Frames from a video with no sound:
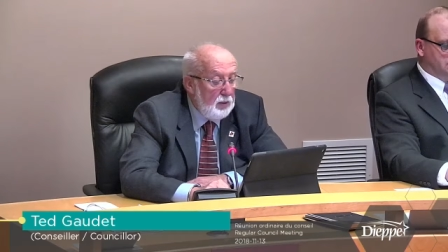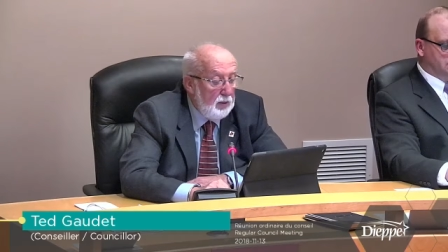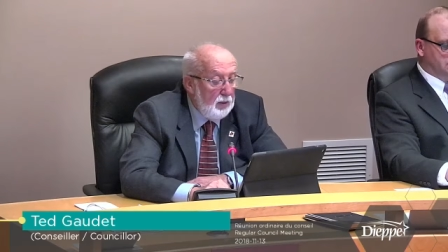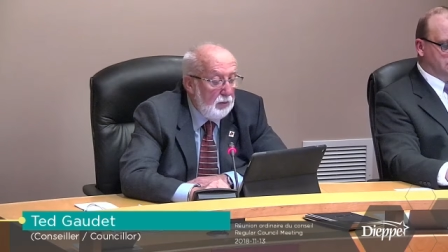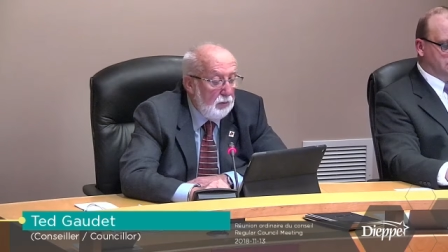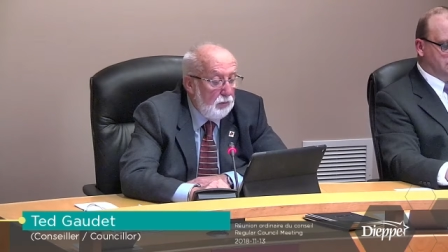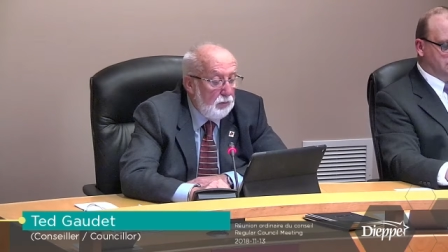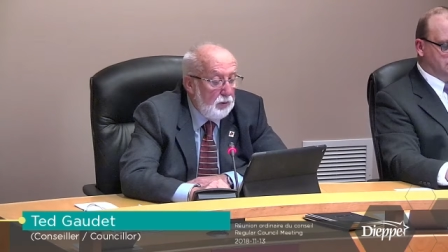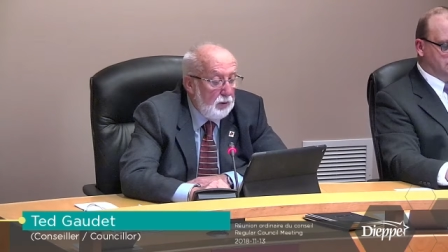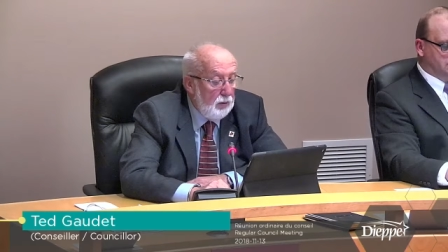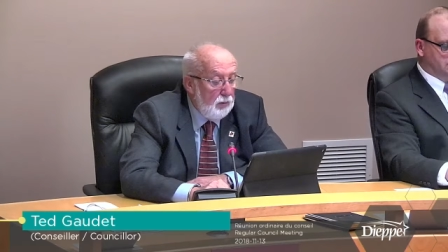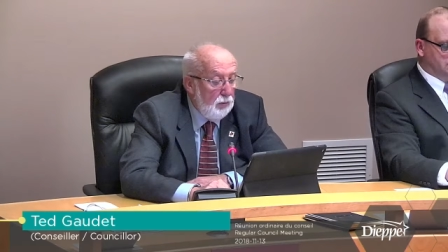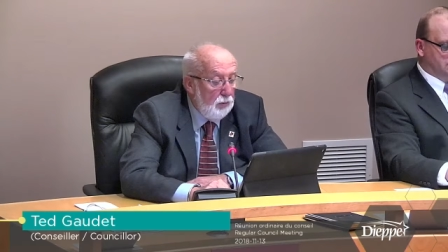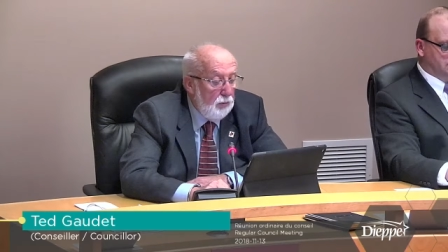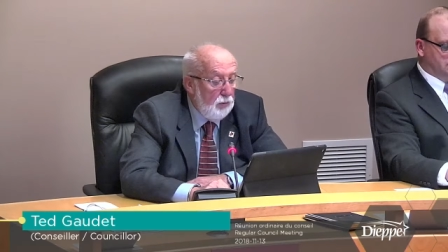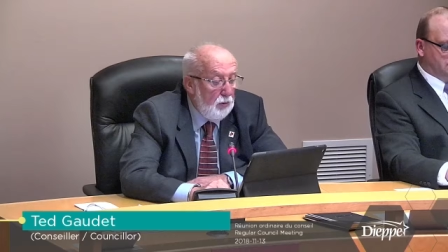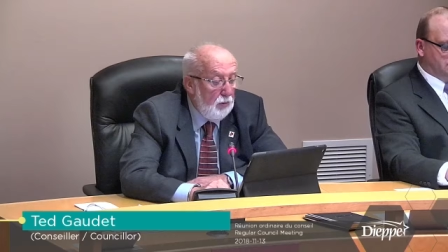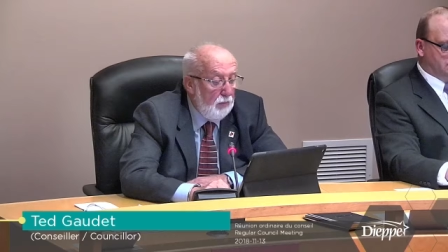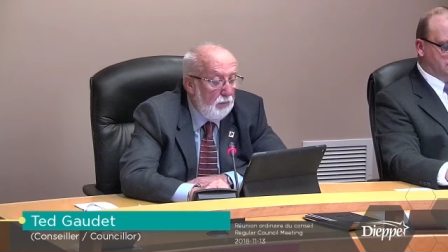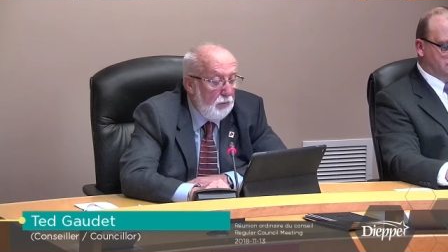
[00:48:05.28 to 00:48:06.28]
and
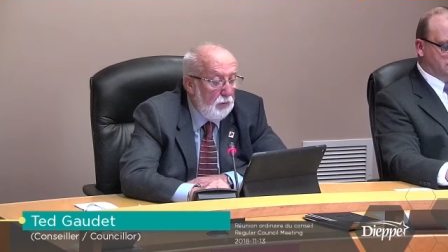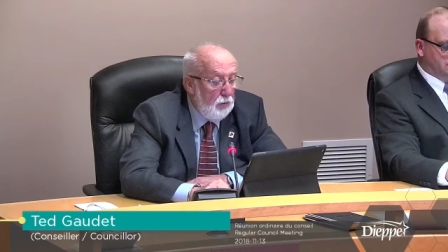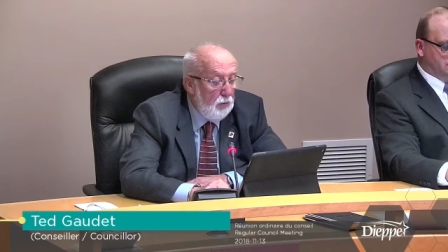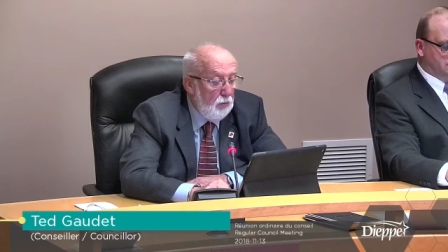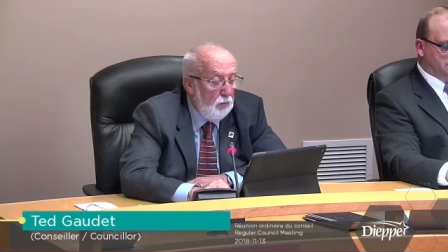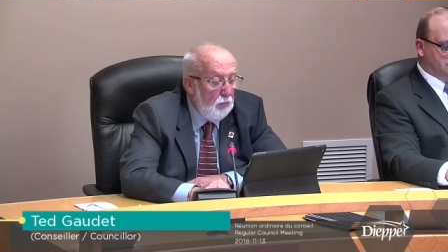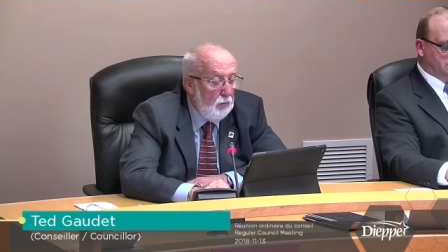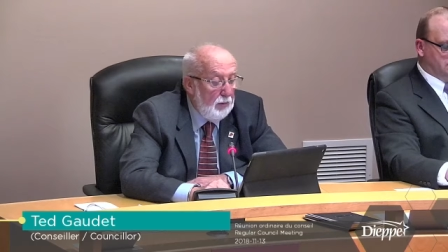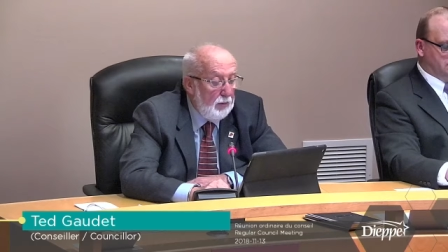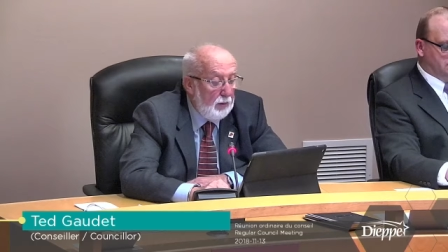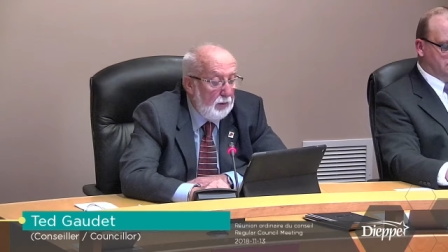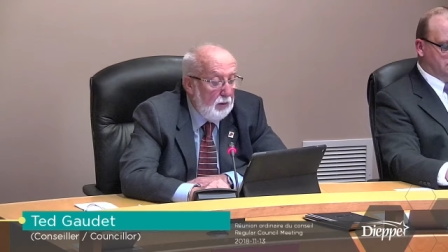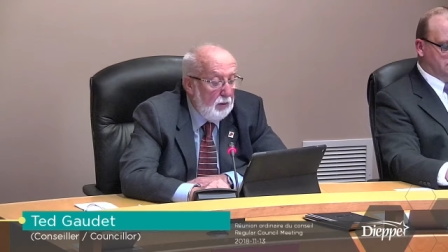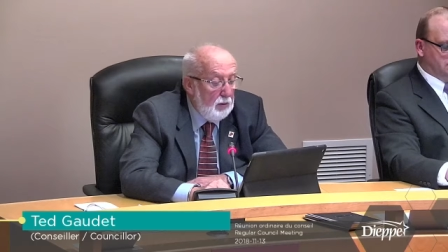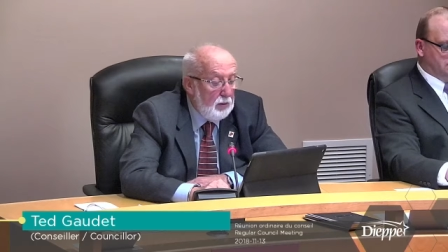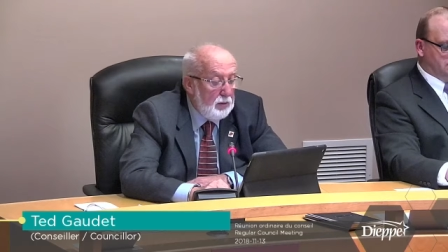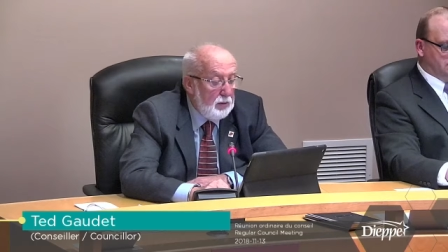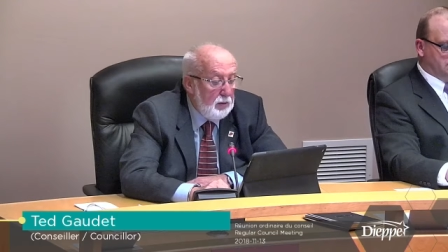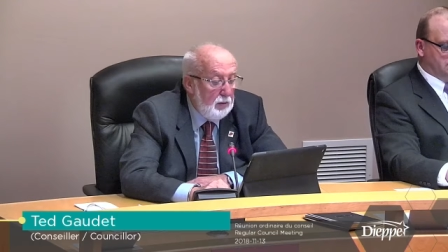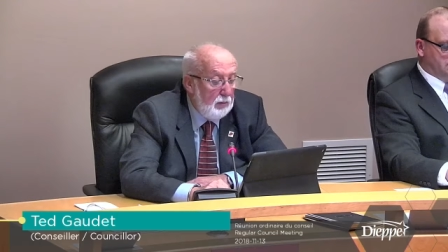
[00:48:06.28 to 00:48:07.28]

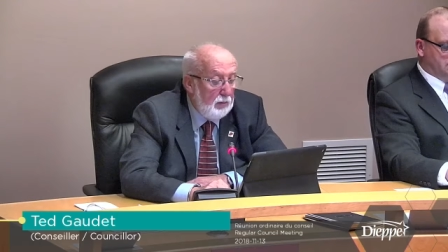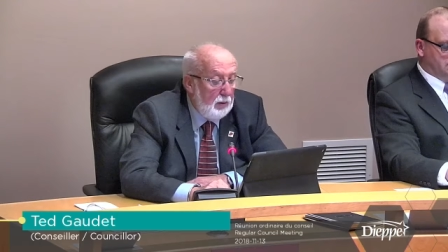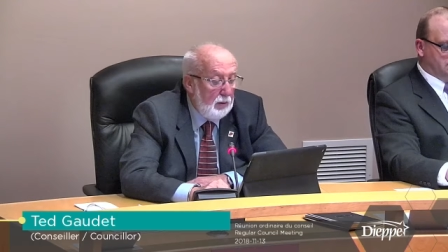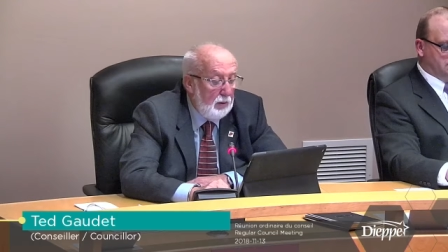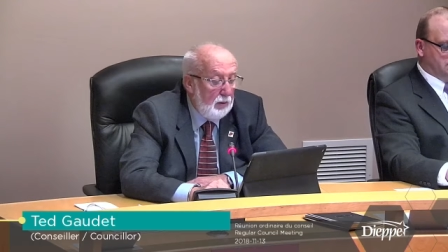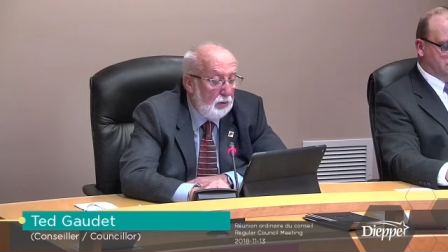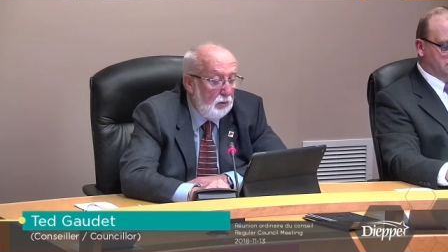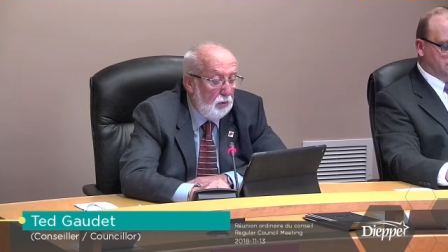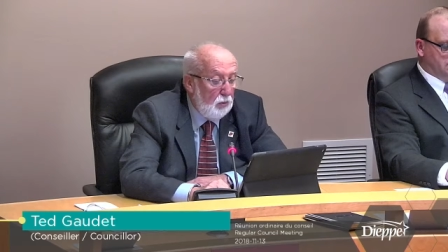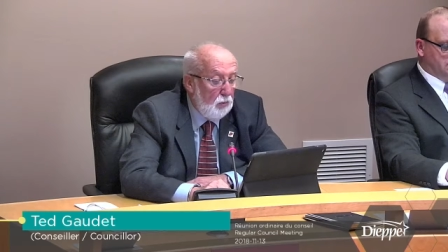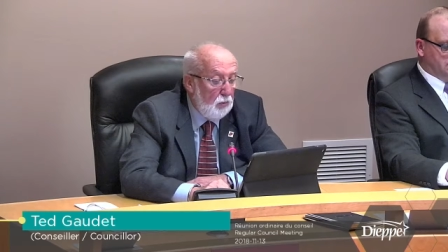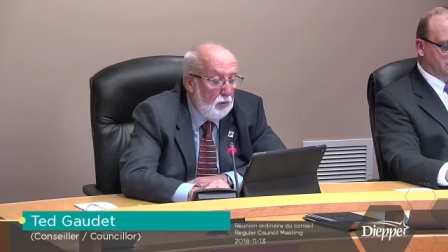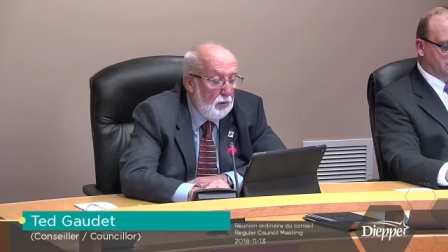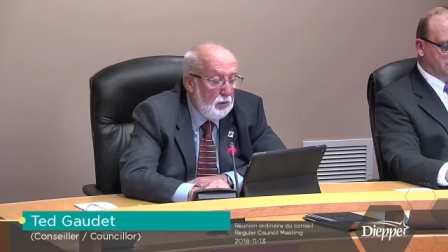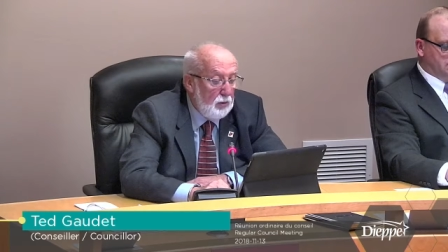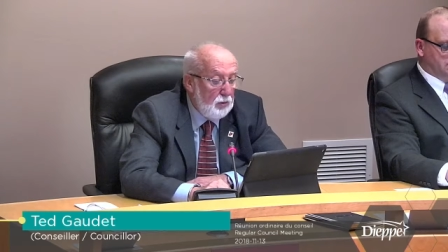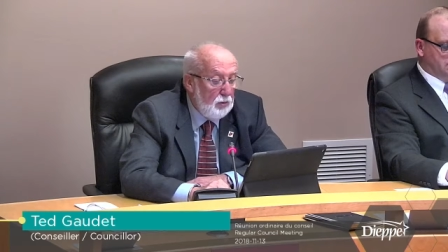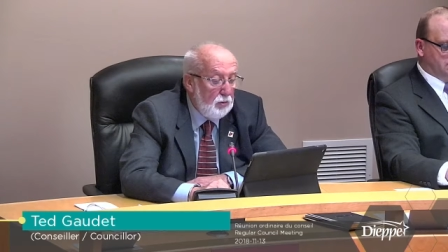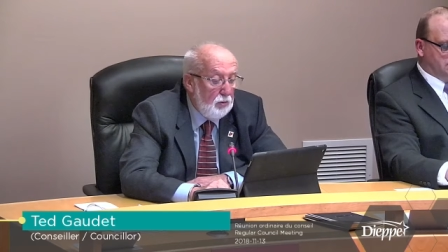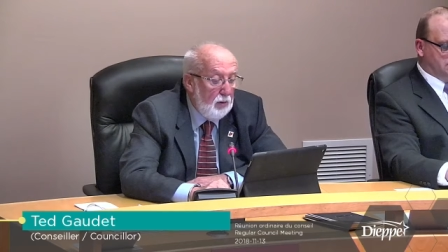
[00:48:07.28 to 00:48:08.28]

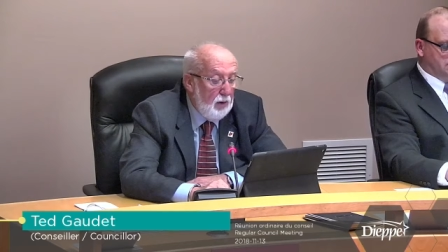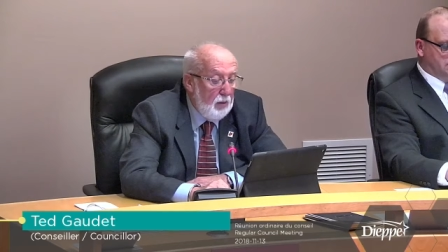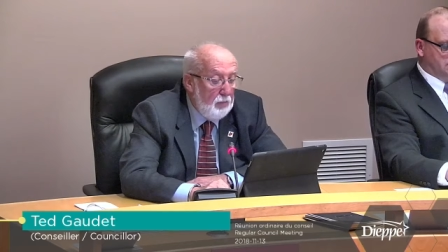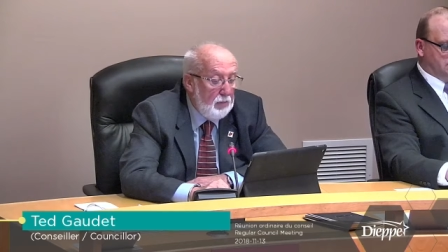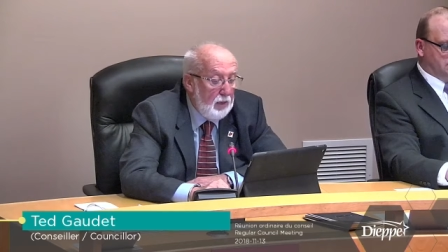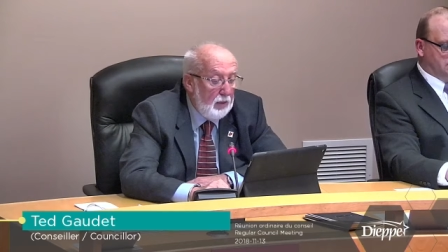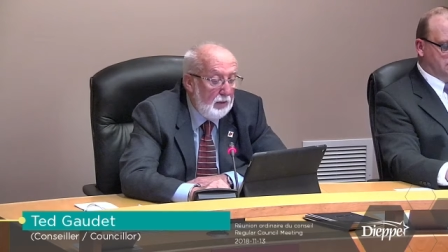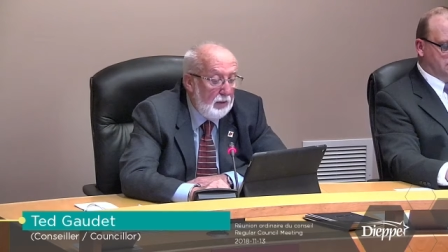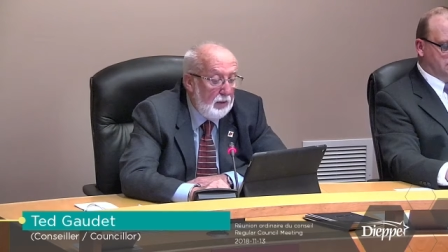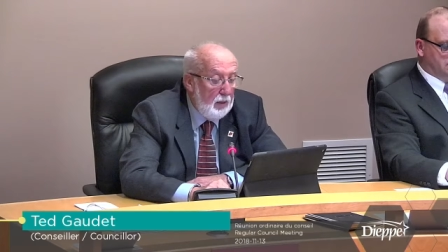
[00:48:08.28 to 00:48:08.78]
009281143